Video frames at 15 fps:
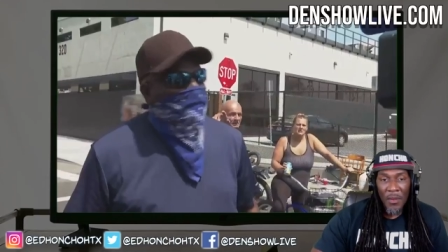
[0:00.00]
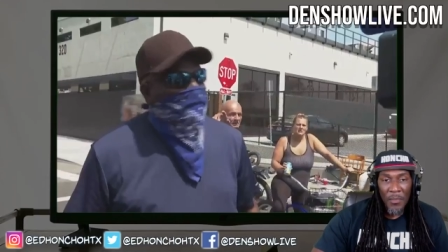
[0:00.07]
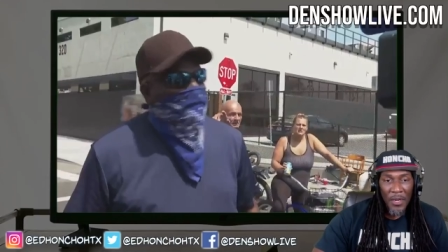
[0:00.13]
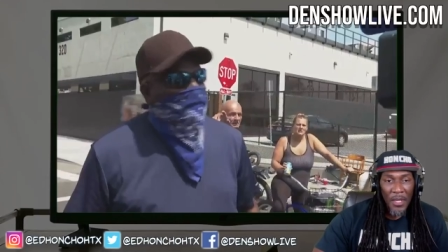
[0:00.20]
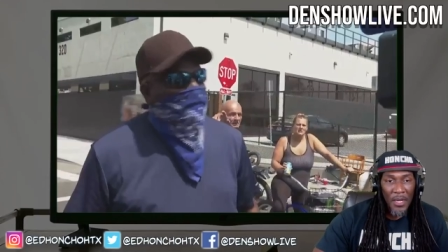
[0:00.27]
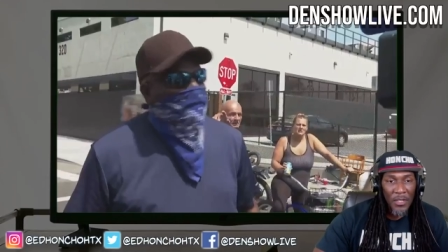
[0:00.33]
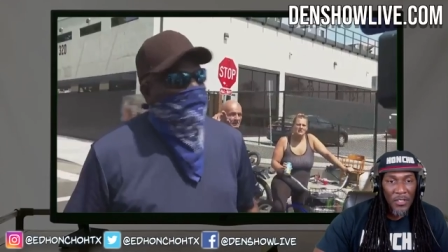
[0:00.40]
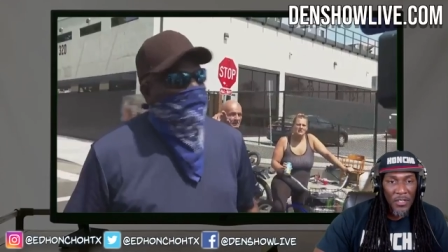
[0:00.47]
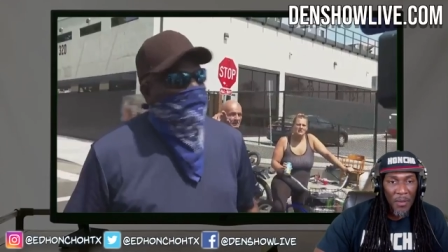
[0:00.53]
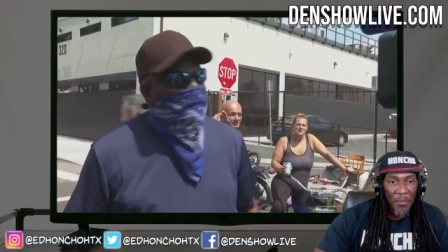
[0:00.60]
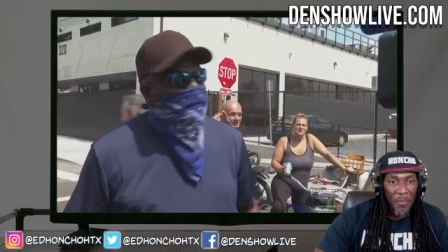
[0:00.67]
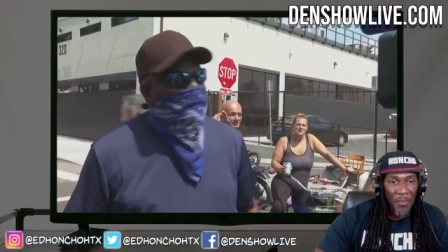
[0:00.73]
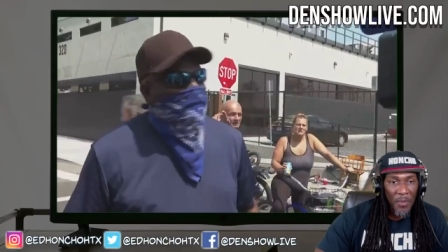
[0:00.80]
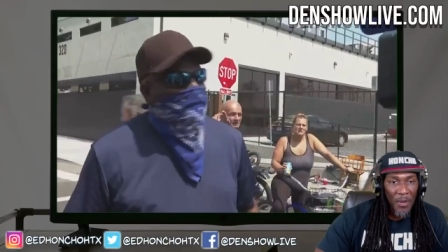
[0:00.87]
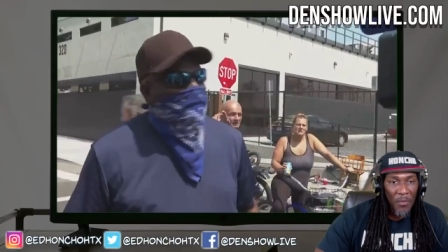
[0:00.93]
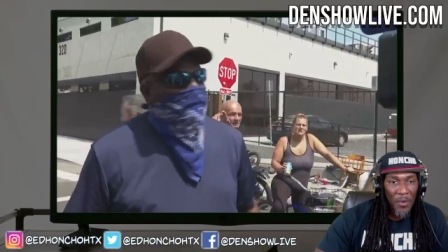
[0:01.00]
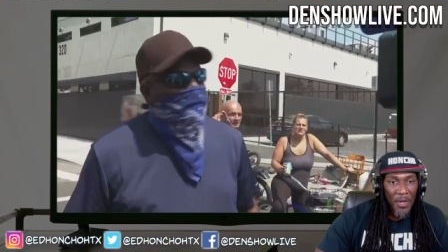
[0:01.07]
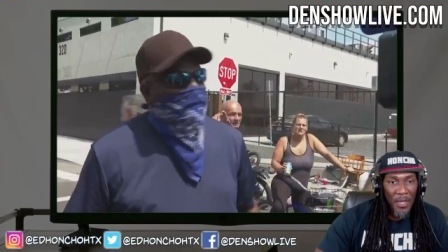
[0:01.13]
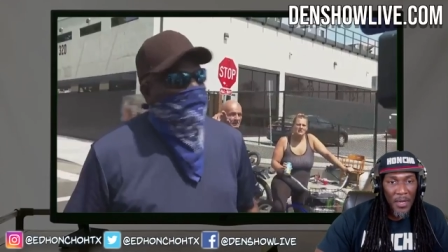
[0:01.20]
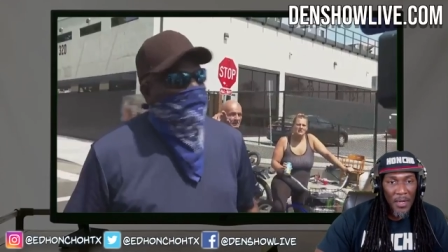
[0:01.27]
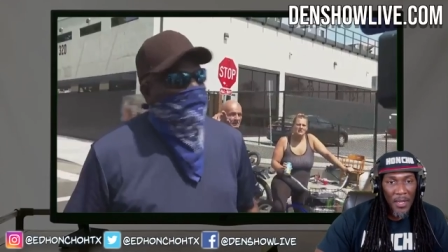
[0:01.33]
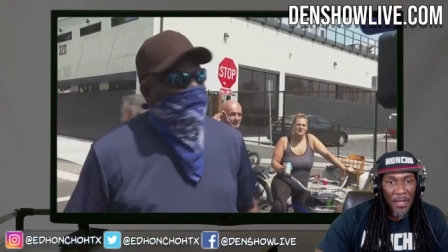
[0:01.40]
But again, these are the type of people that want
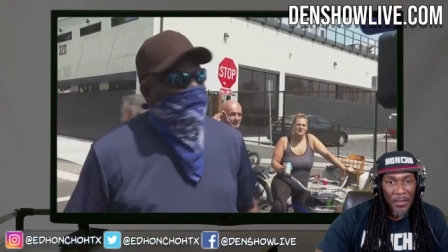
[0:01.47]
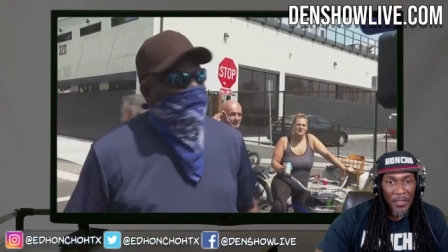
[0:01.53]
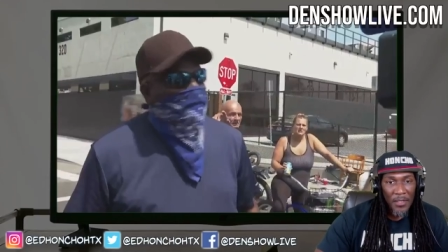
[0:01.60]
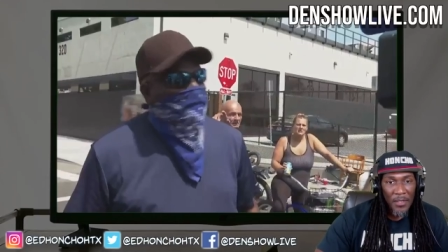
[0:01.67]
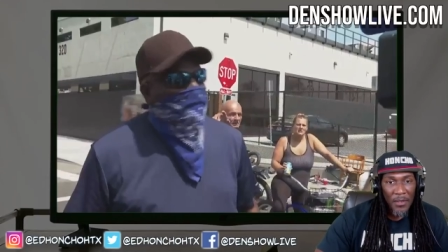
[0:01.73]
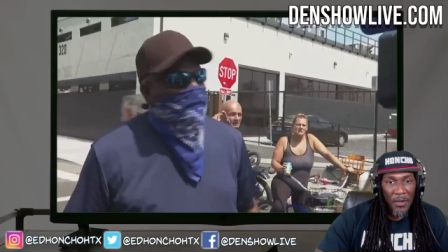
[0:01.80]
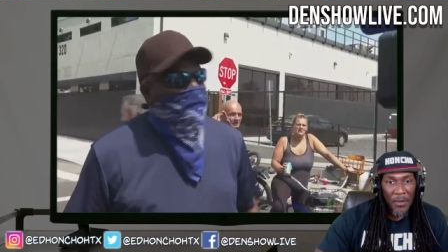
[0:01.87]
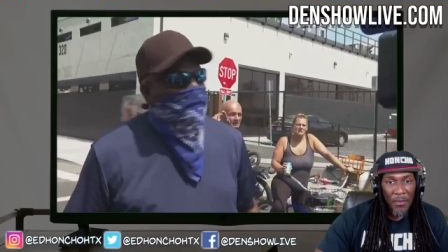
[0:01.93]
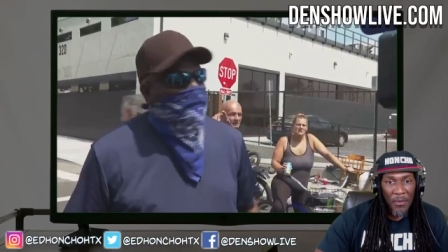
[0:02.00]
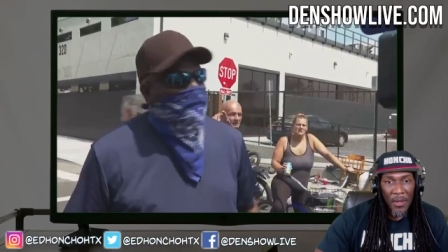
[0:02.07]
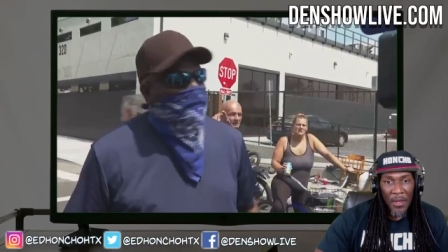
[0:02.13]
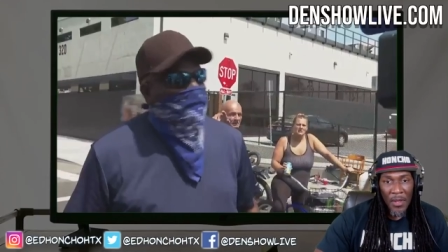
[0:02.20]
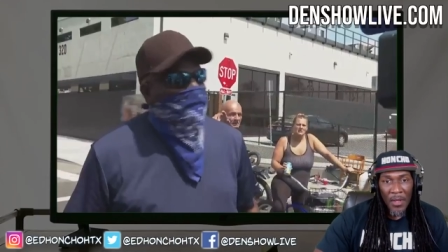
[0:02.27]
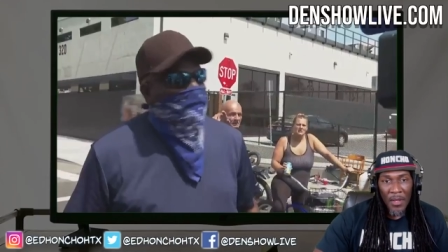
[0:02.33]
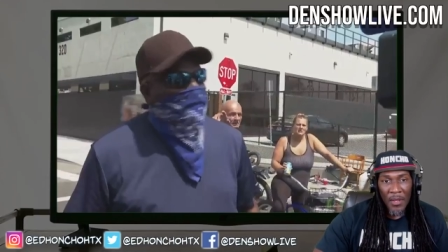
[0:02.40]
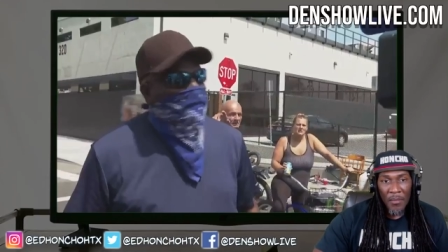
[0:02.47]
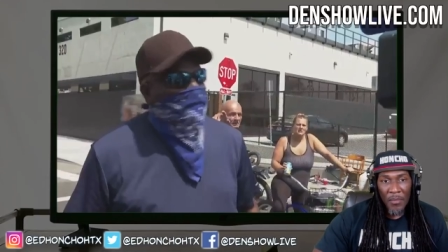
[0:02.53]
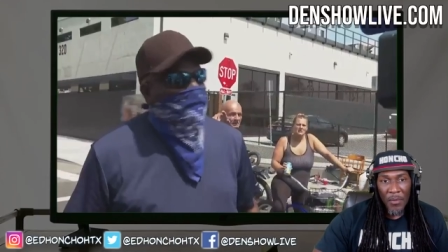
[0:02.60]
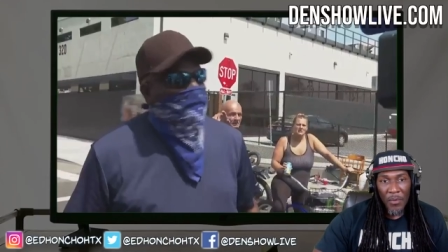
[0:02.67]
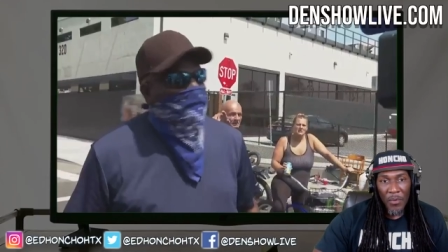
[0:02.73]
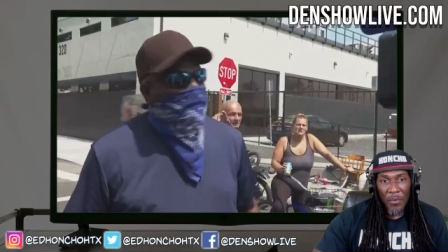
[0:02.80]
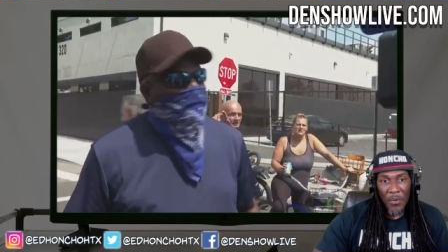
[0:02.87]
handouts, and you know,
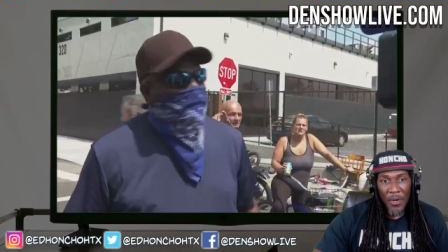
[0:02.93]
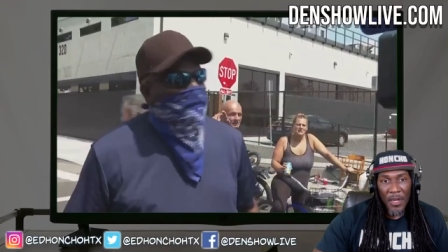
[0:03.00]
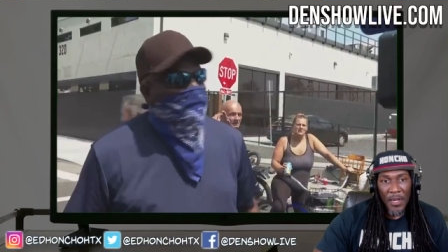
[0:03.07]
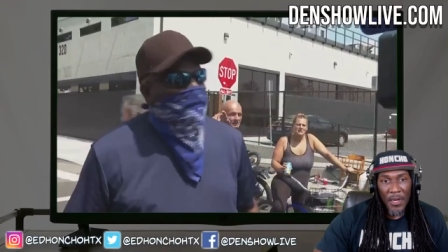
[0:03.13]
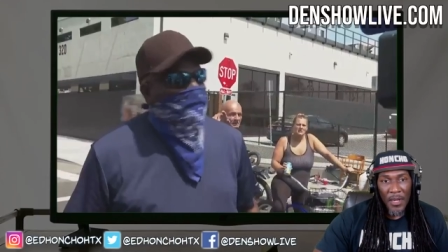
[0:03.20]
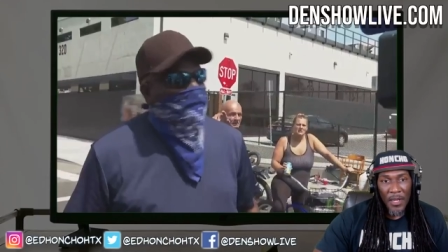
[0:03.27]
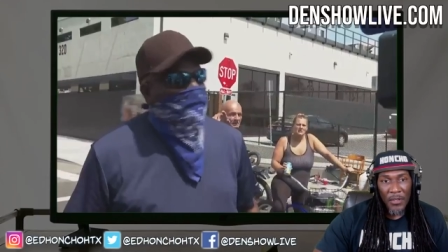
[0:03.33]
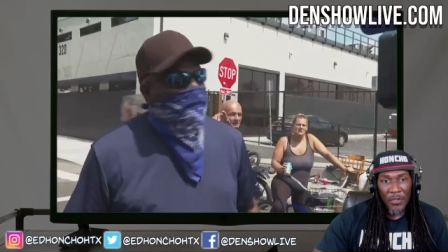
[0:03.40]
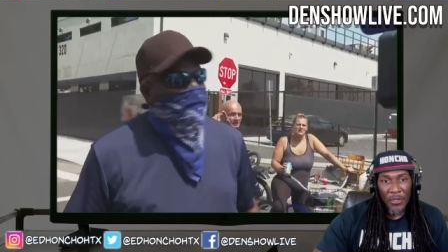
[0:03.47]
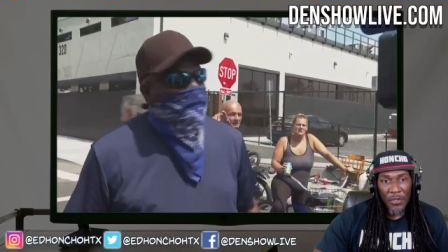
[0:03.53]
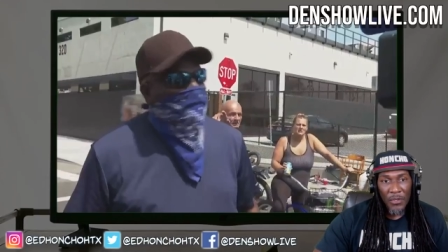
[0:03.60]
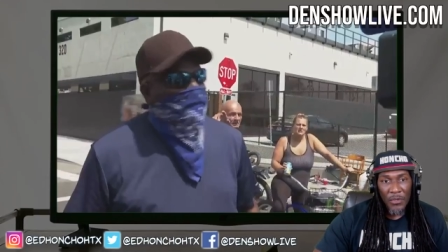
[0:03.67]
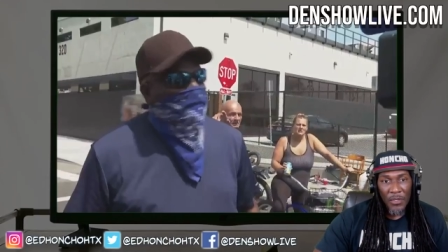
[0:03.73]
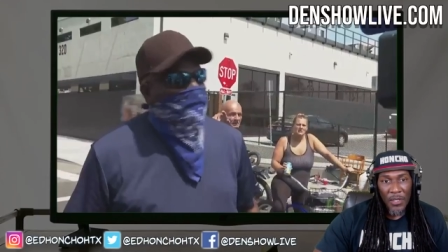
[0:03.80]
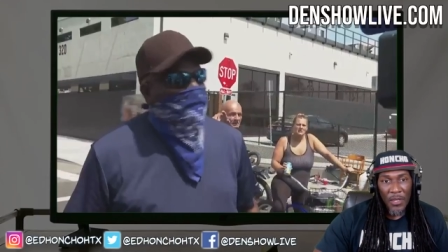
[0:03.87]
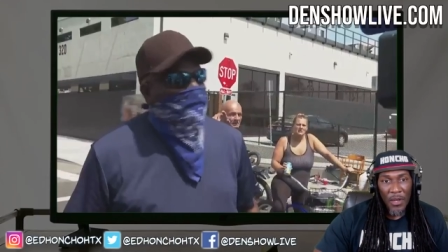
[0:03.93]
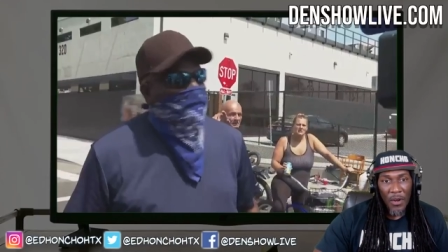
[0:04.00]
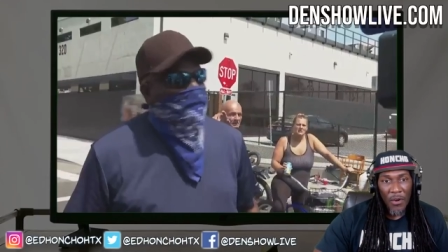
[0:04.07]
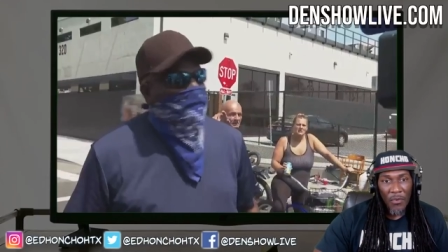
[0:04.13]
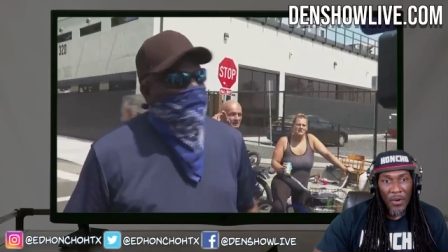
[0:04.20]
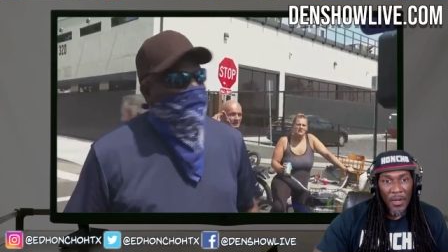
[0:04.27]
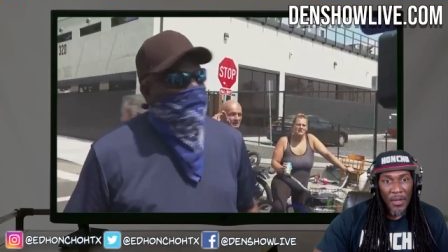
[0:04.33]
people who want handouts are usually
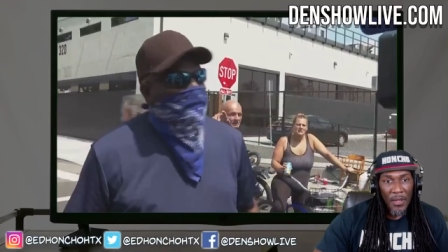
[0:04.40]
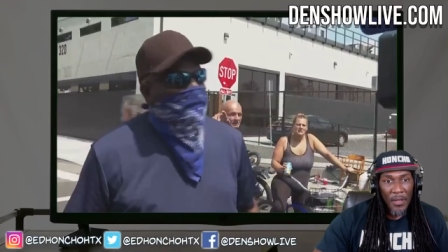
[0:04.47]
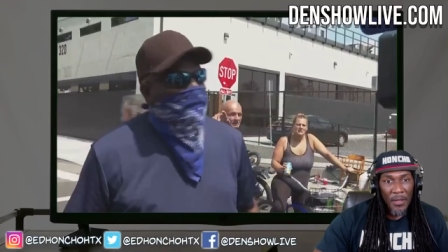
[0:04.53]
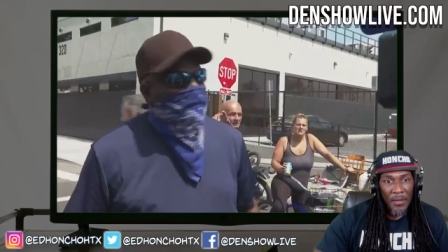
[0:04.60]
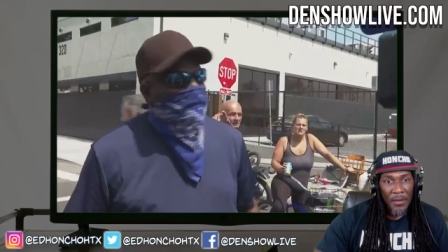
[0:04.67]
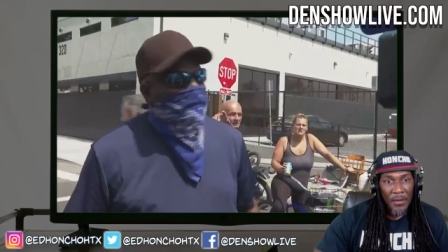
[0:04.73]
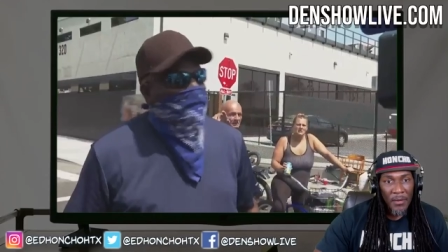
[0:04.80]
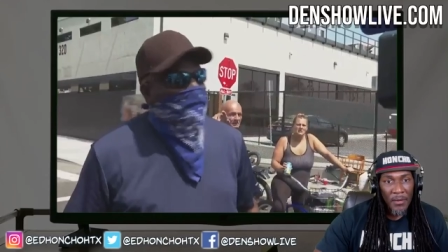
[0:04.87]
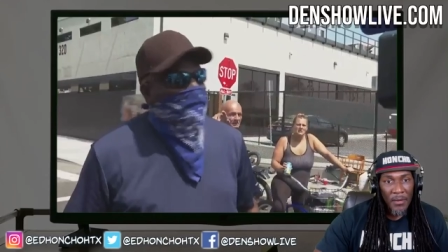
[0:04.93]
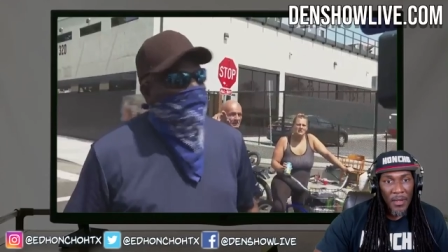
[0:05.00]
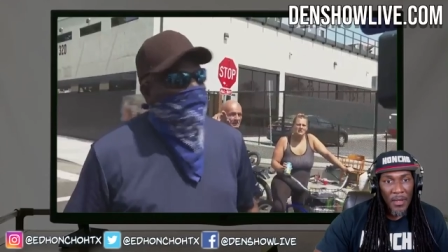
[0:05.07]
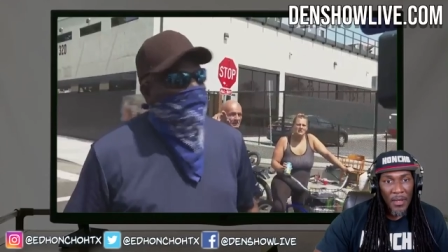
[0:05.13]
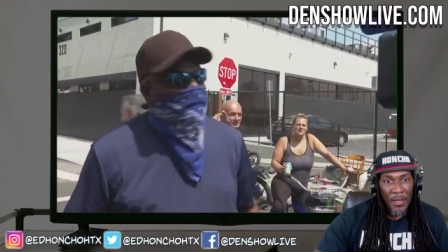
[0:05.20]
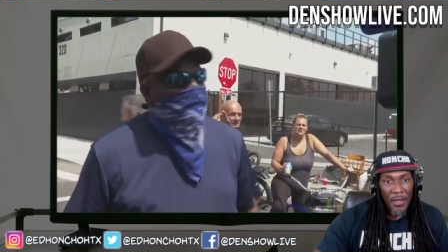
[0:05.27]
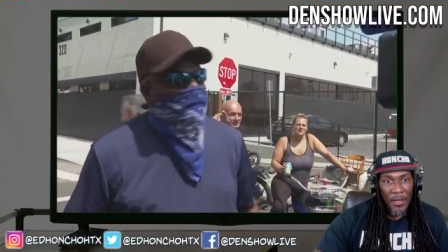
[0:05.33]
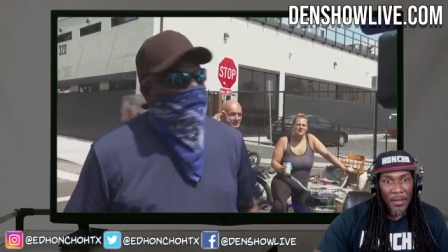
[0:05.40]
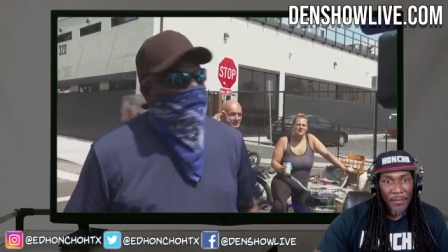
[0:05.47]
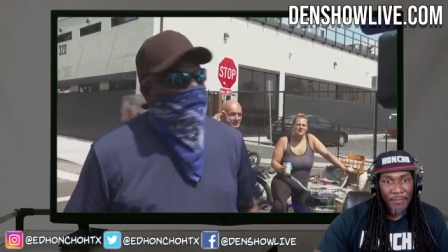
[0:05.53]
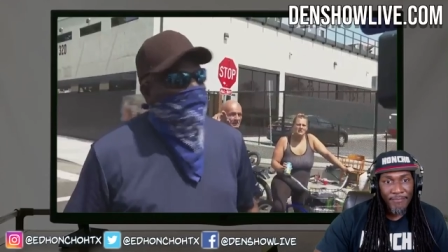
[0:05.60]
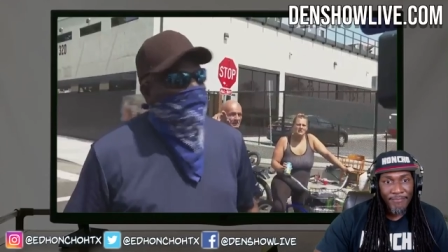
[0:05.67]
already uh,